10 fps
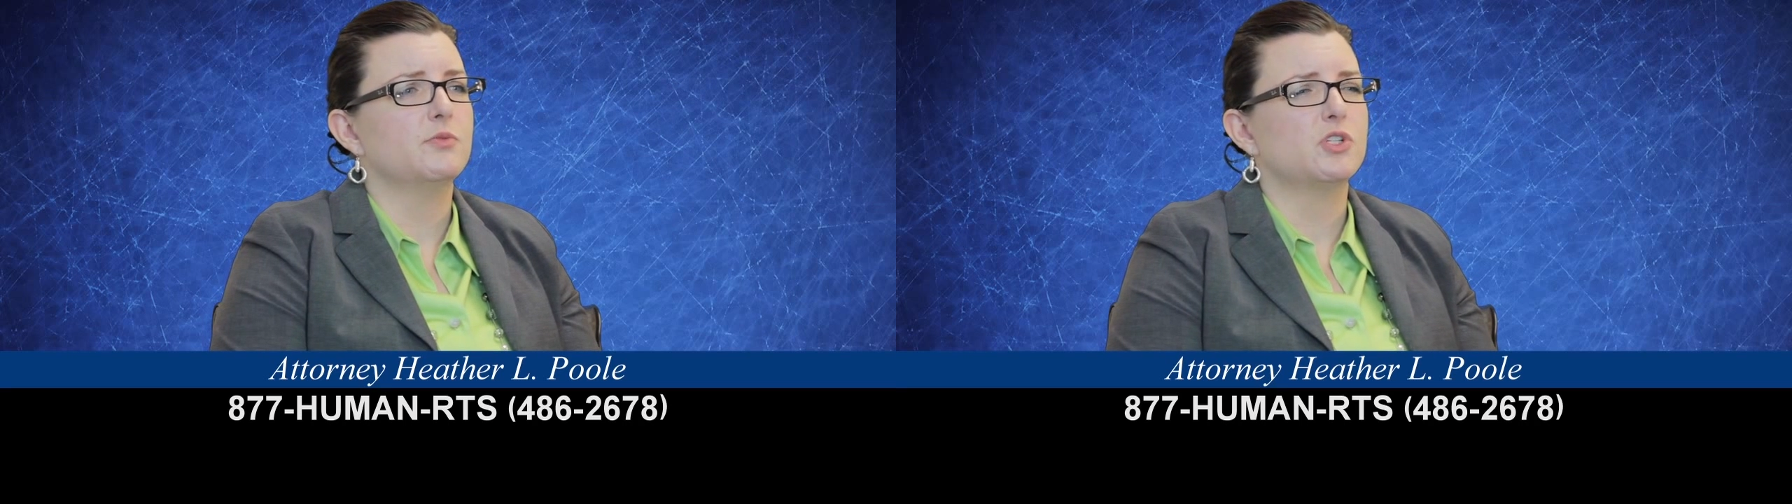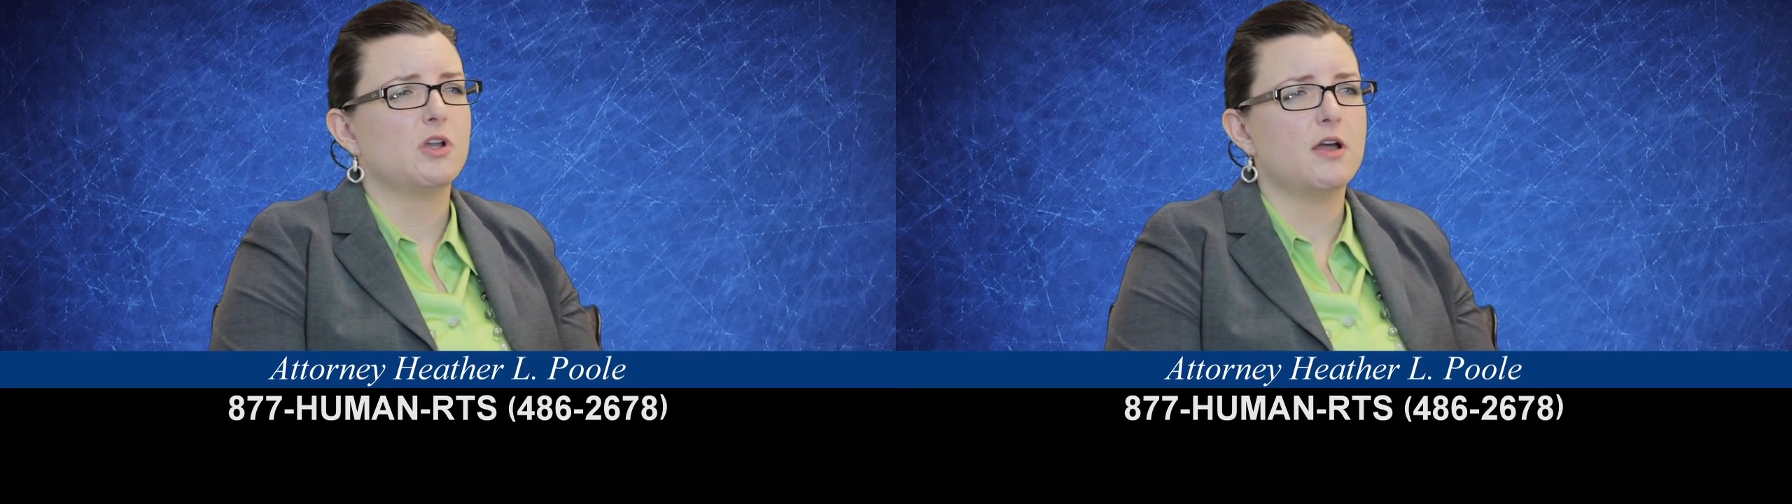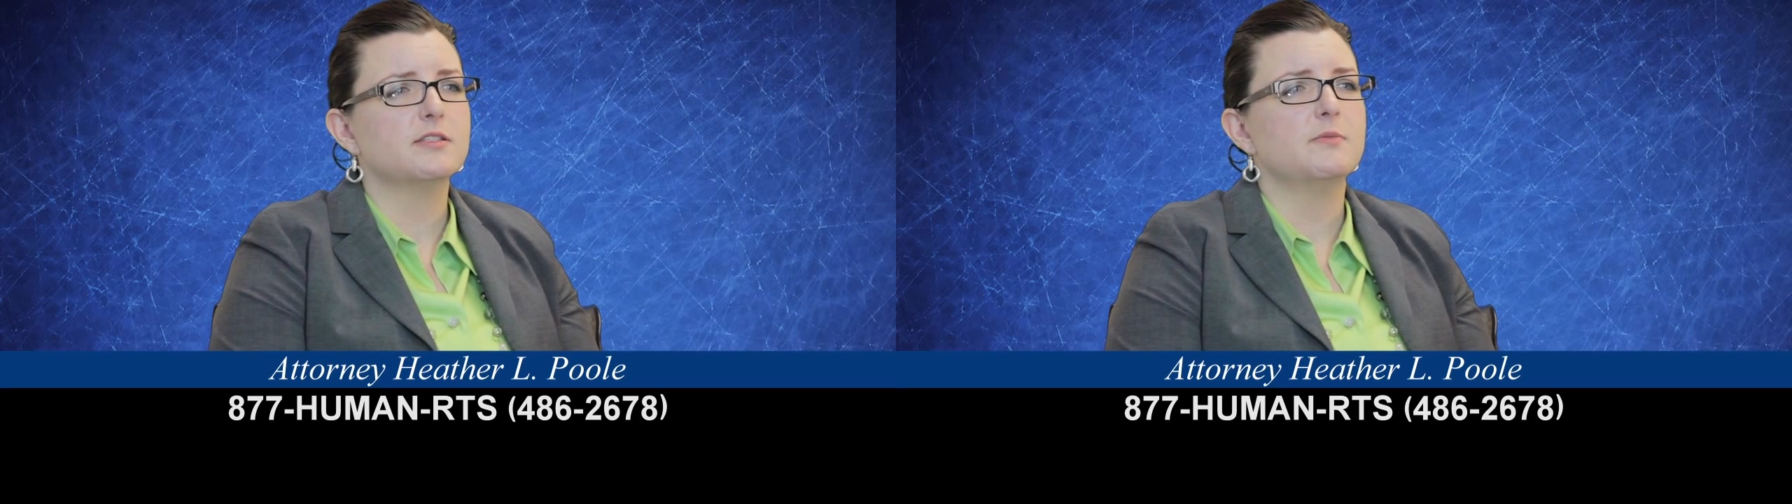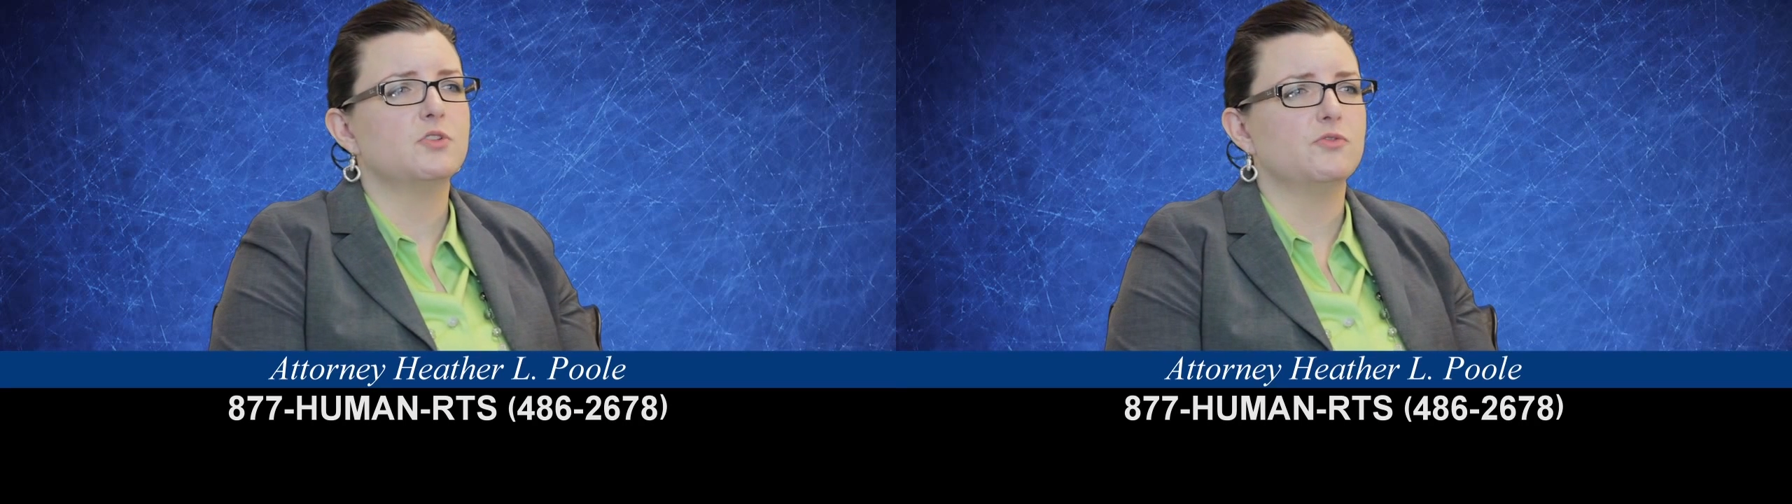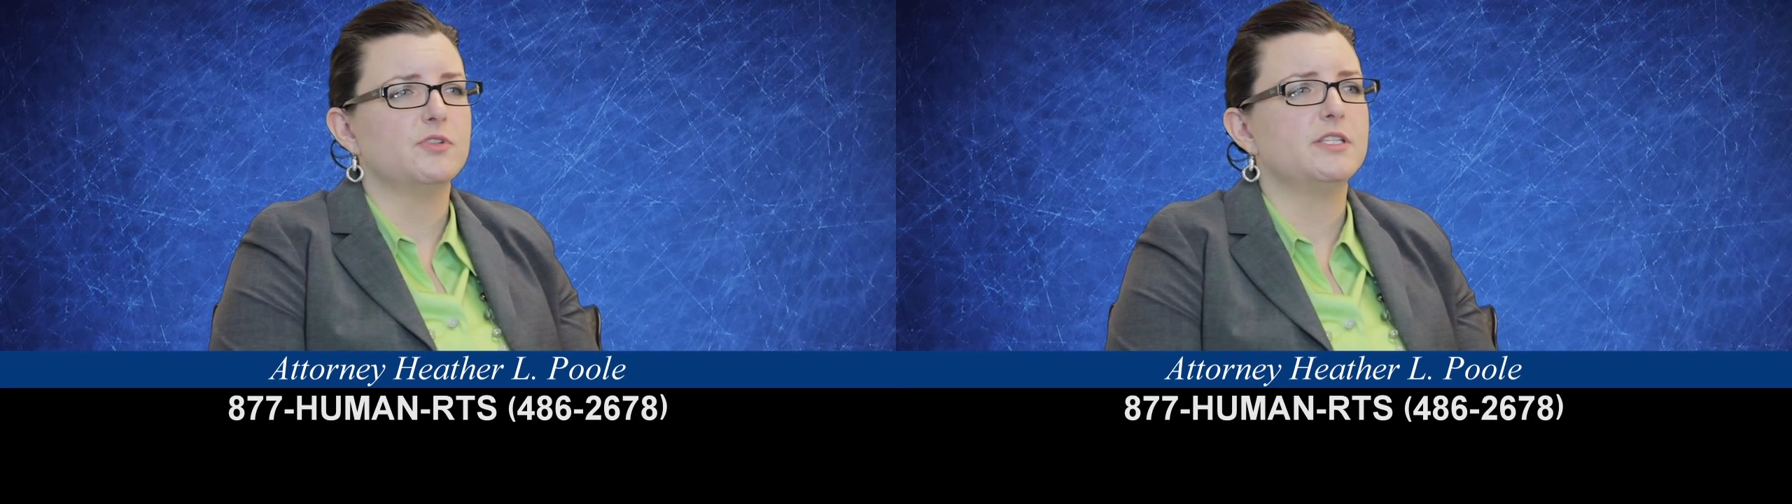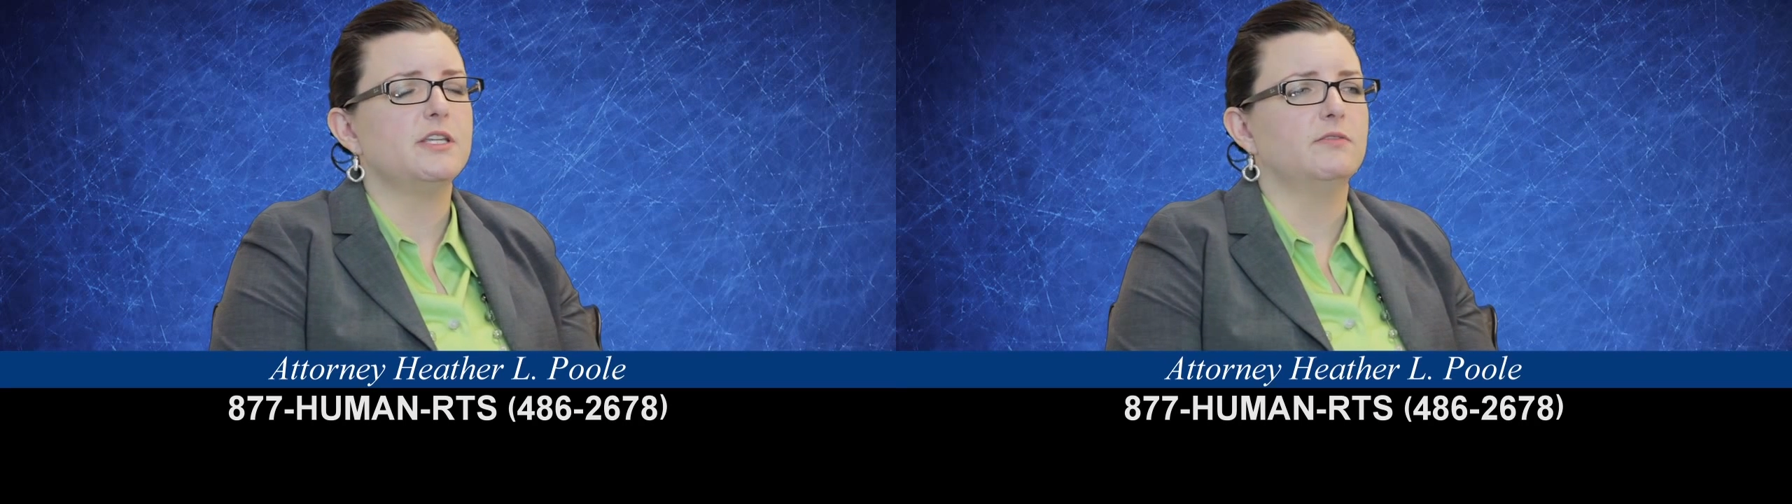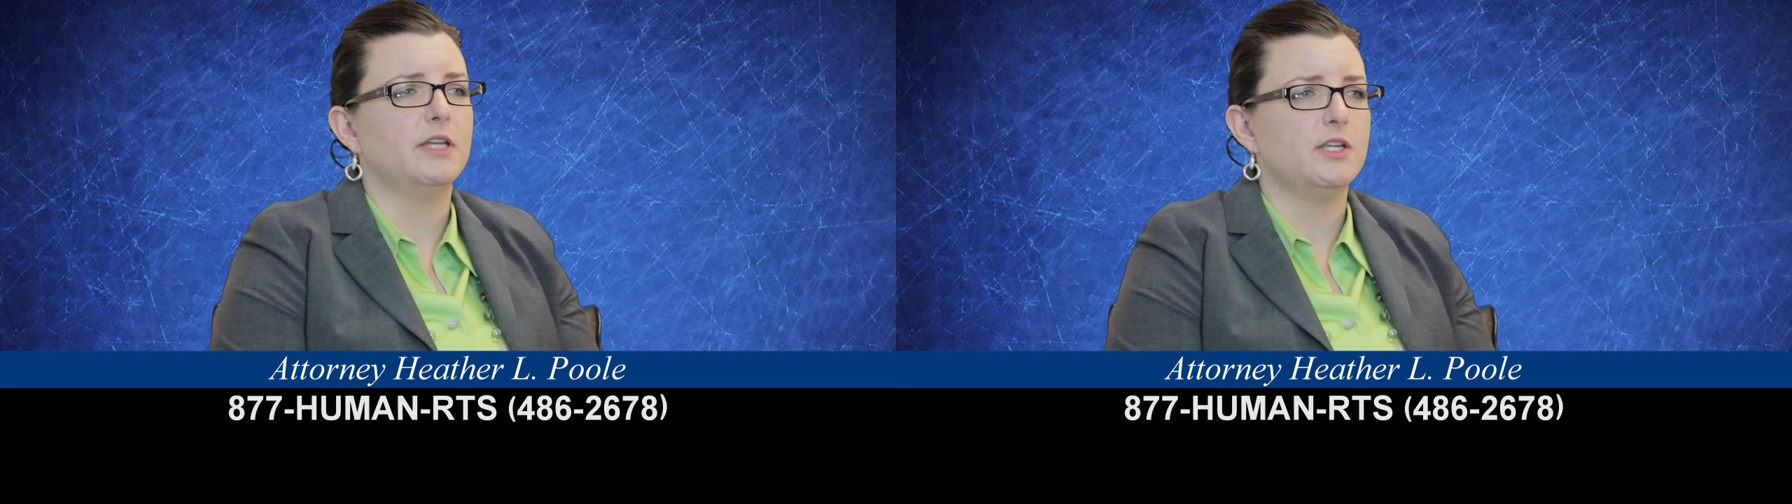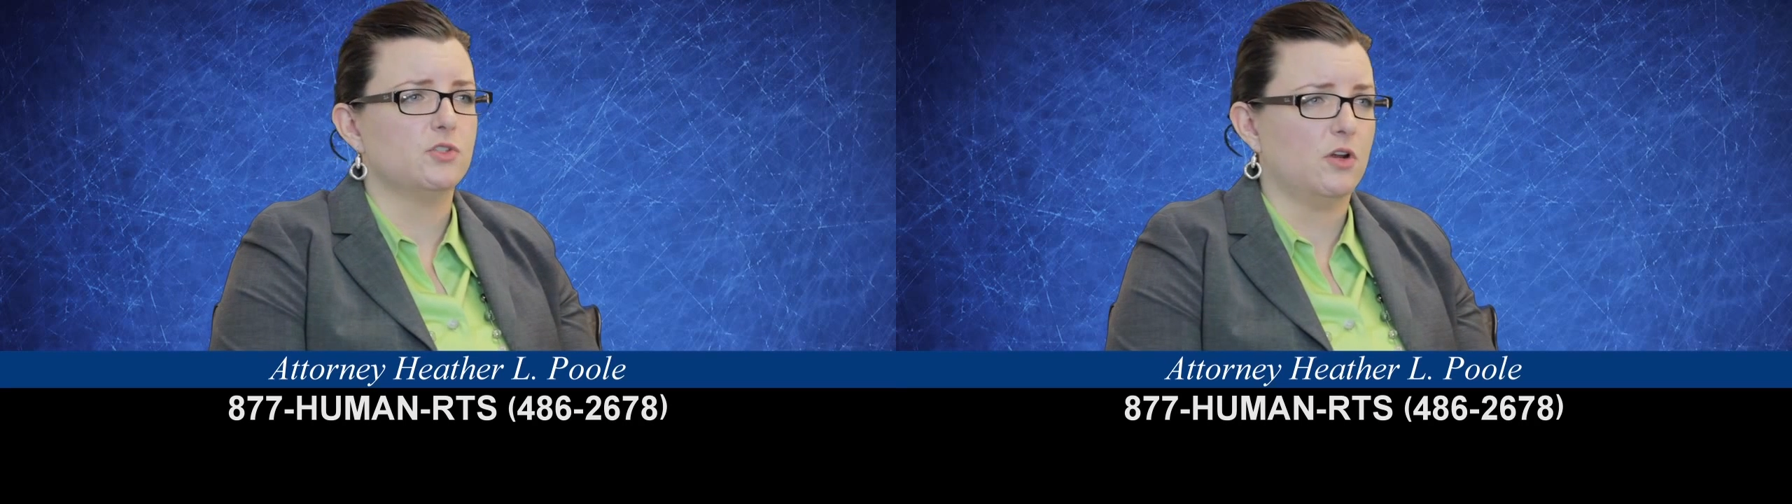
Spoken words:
which caused them to receive late